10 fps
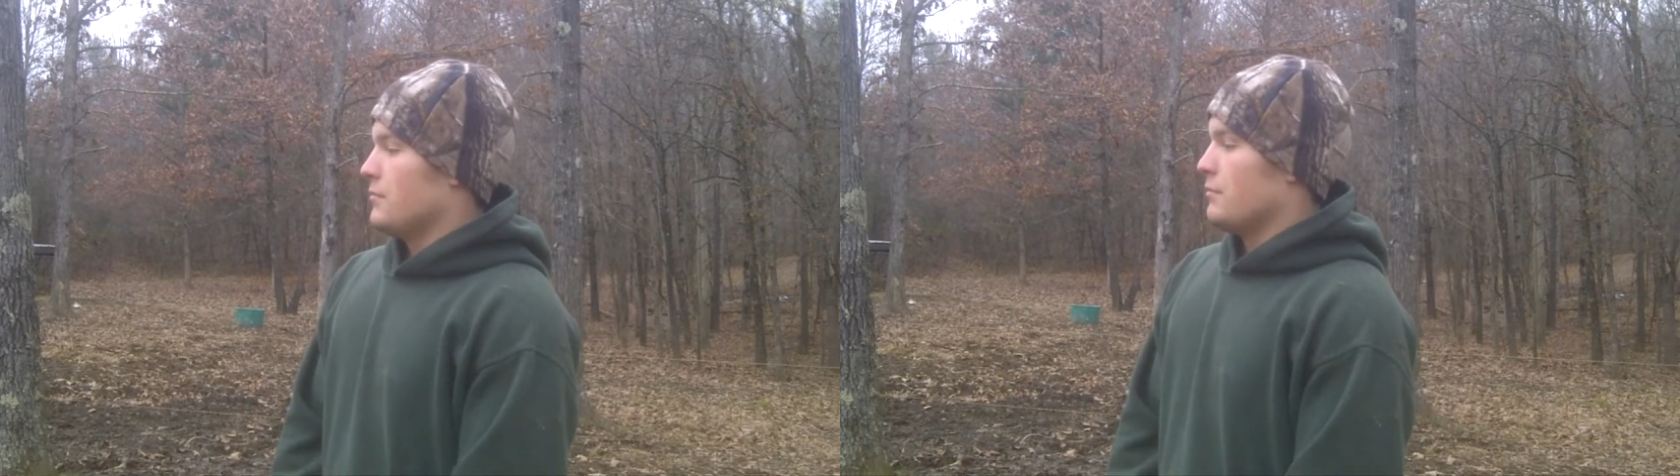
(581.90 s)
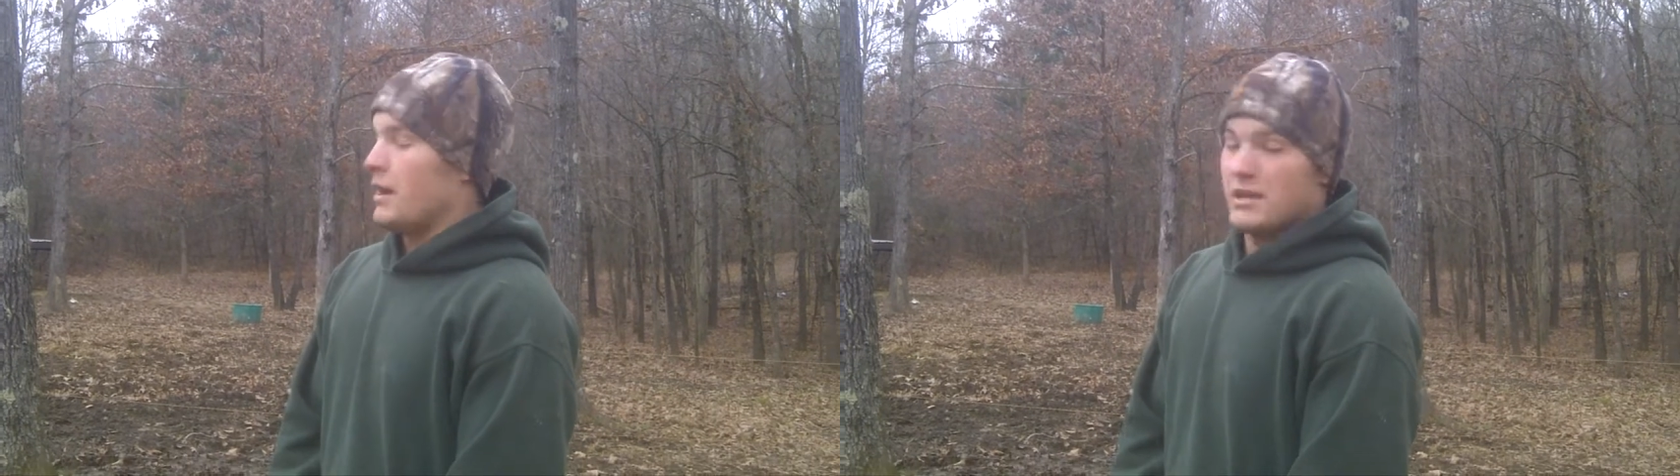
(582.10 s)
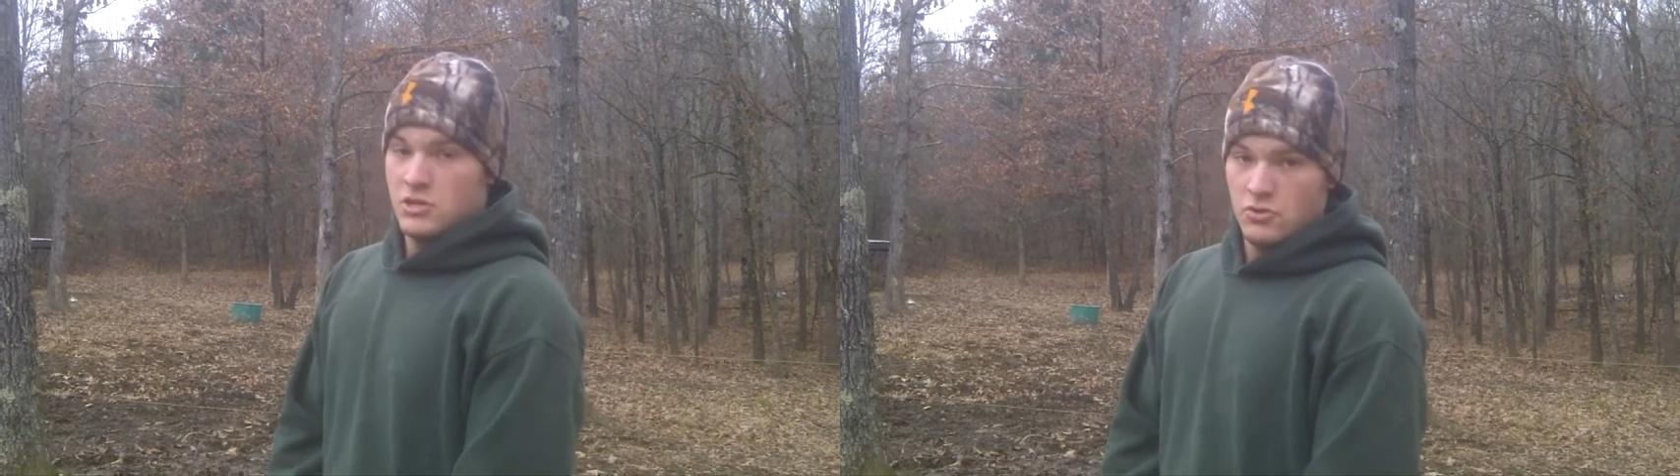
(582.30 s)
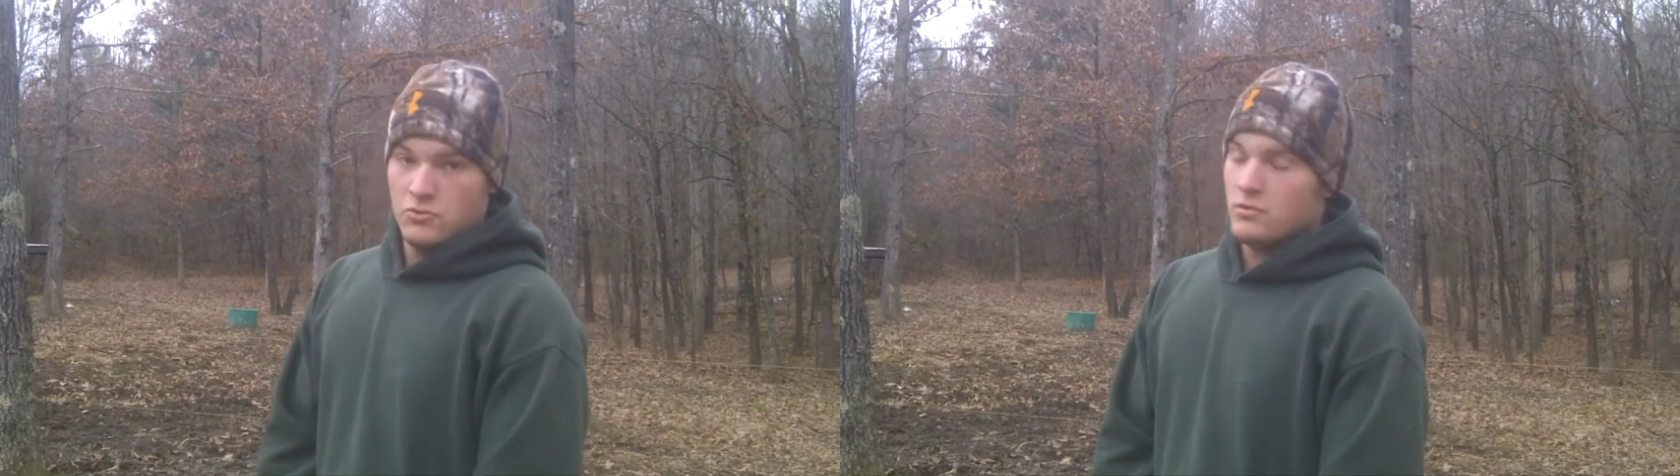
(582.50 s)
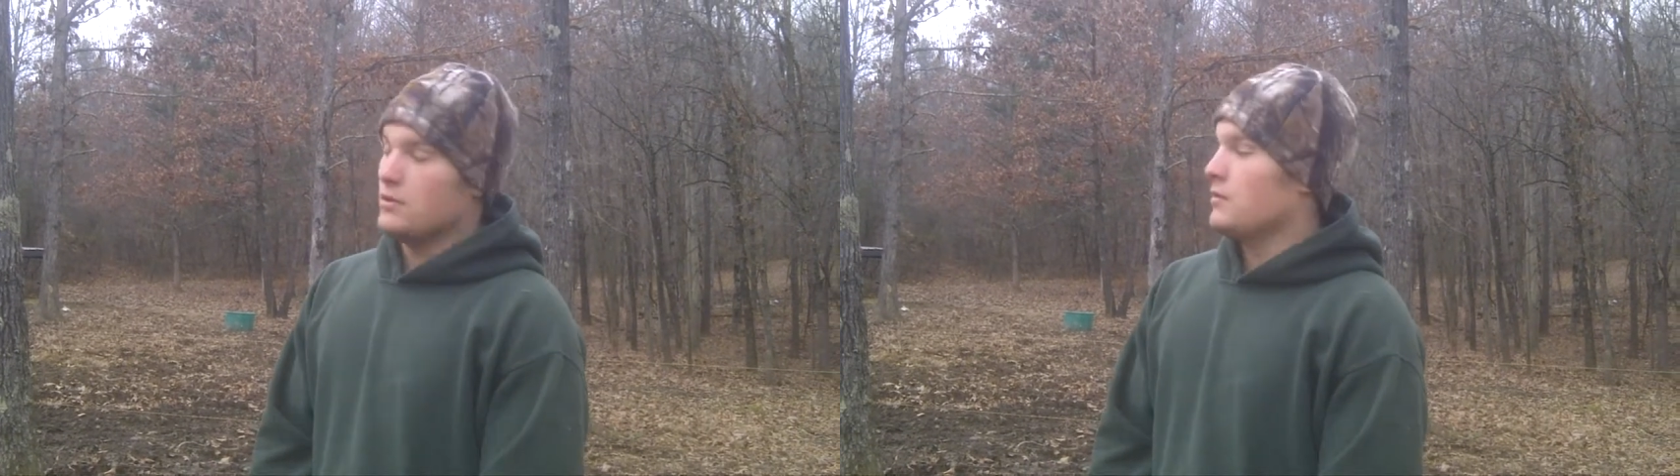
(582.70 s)
by you,
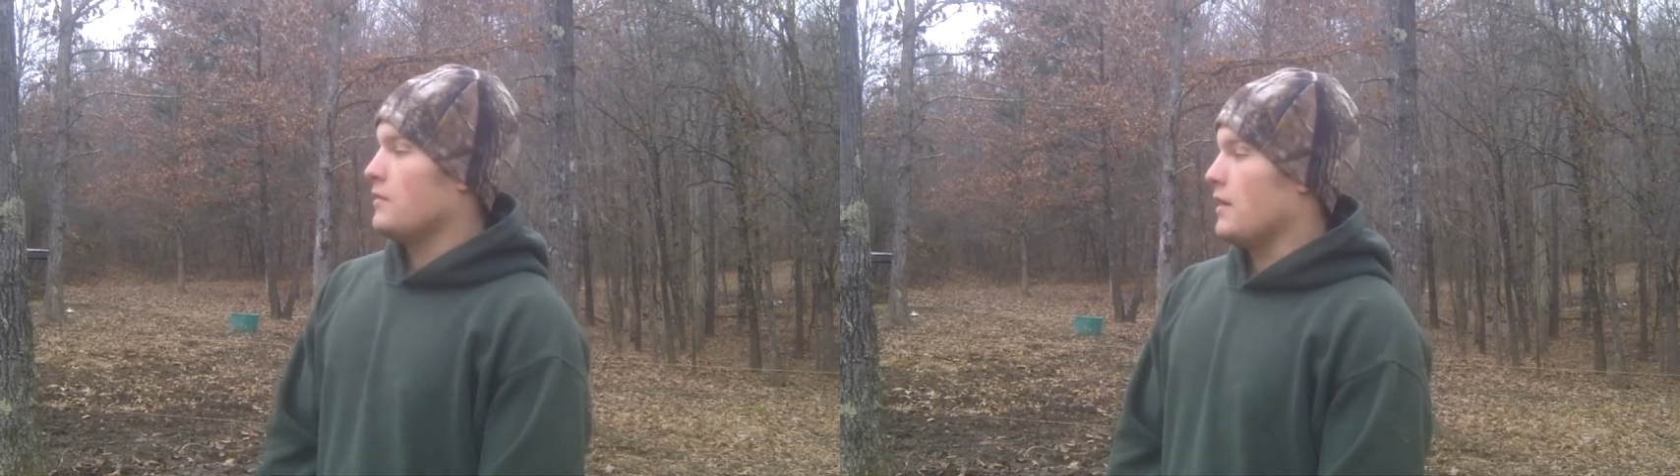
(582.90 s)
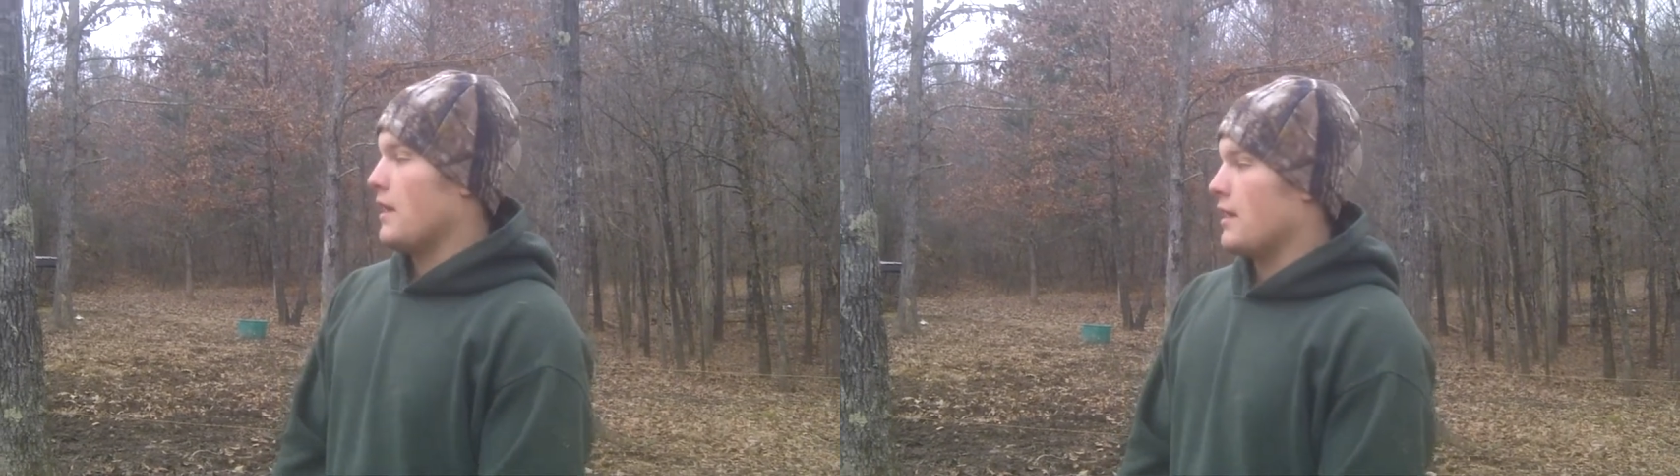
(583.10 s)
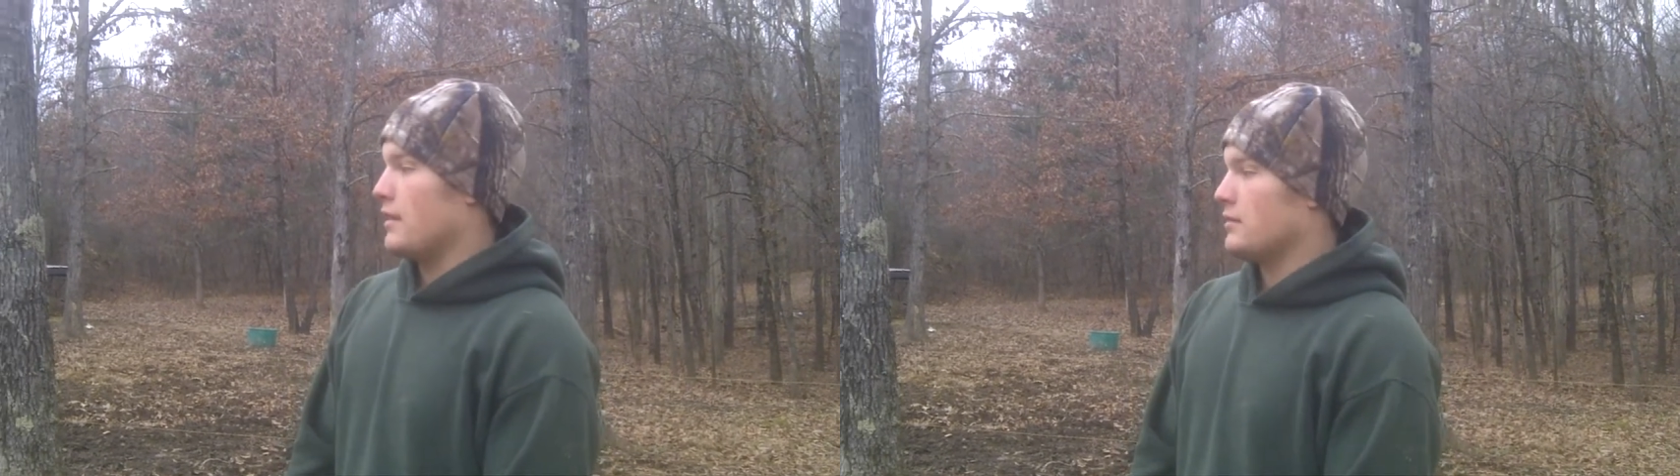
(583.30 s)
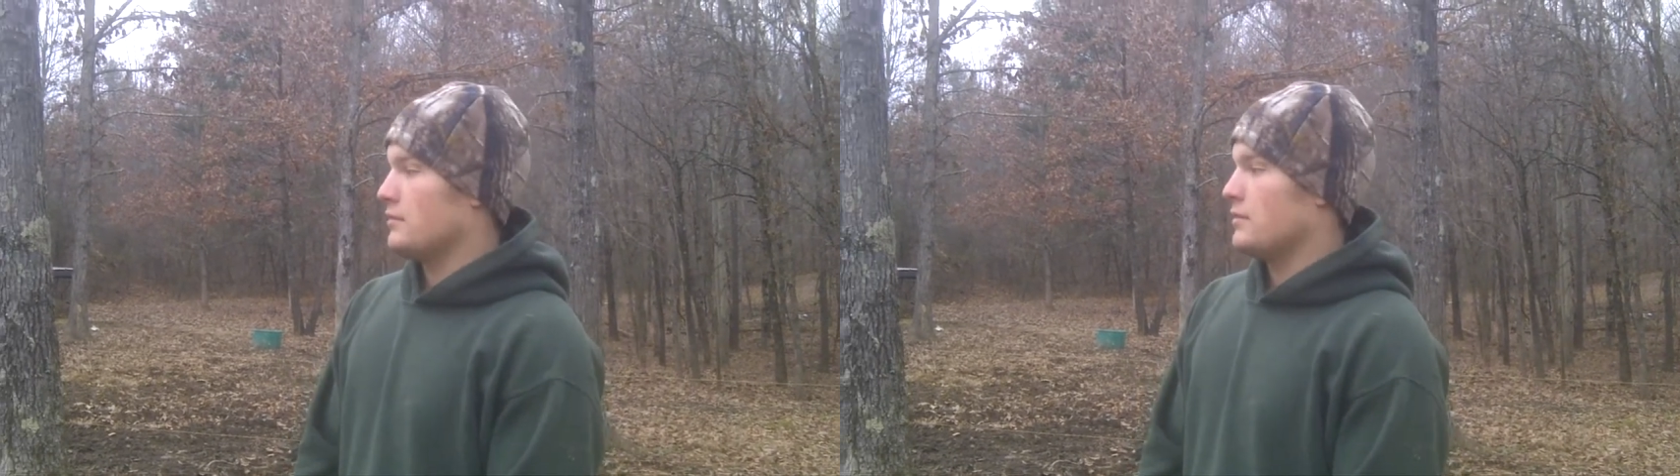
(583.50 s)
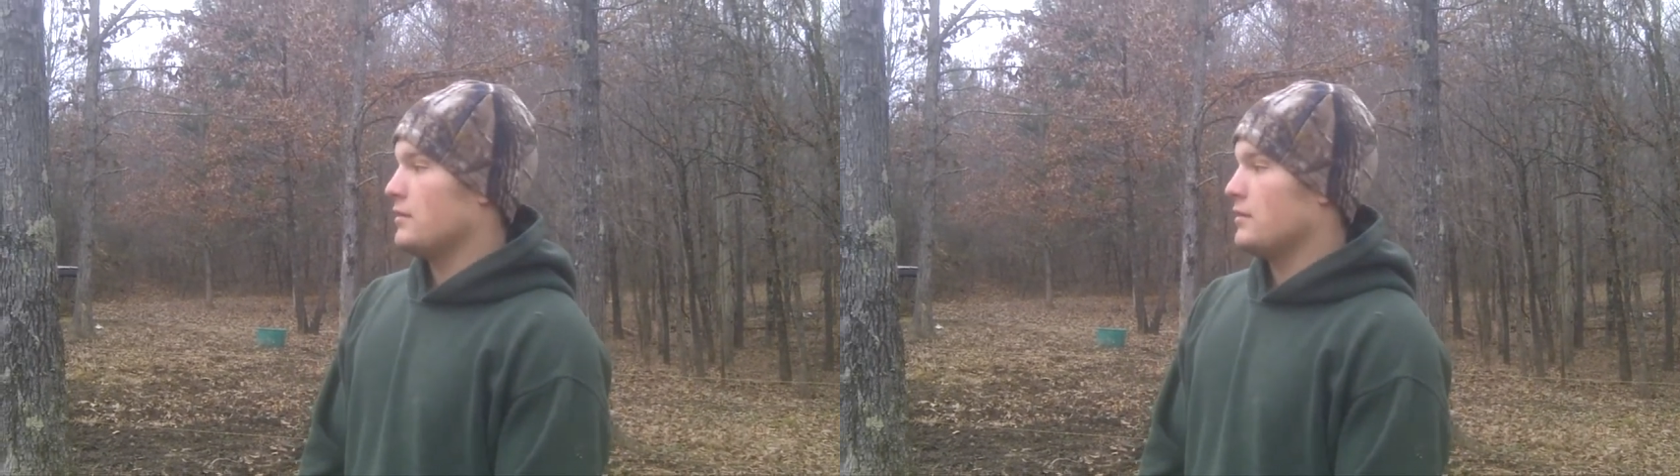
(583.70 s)
and